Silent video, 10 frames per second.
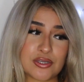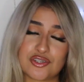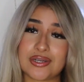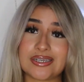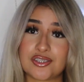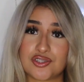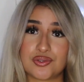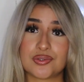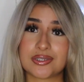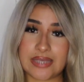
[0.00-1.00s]
make sure you guys
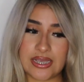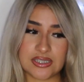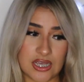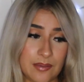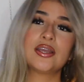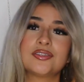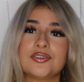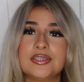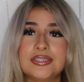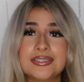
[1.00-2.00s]
do size up. Okay, so
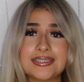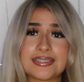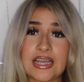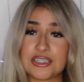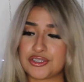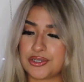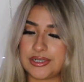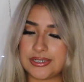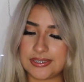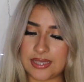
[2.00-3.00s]
this is a size
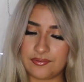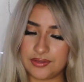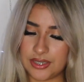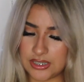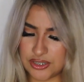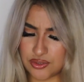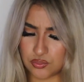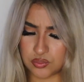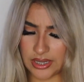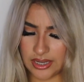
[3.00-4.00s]
37 as
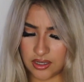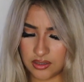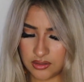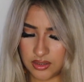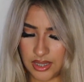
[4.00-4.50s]
well.